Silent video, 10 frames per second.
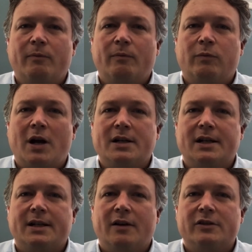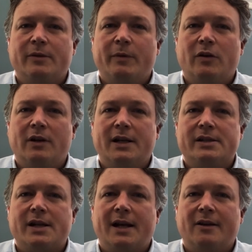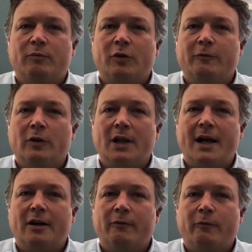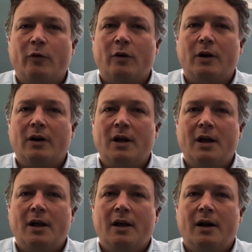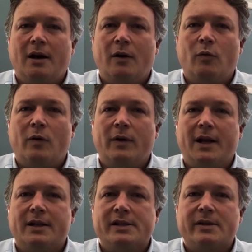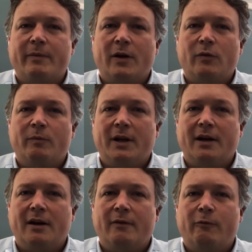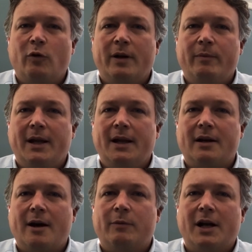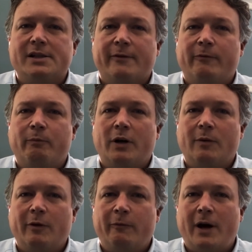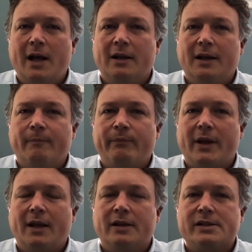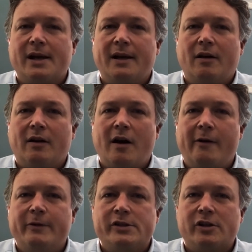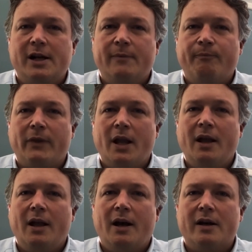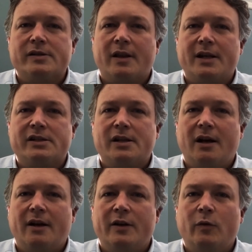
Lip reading: project eligibility site approval letter for what we anticipate would be a 40B comprehensive permit filing at the site on Coffin Street. So that's new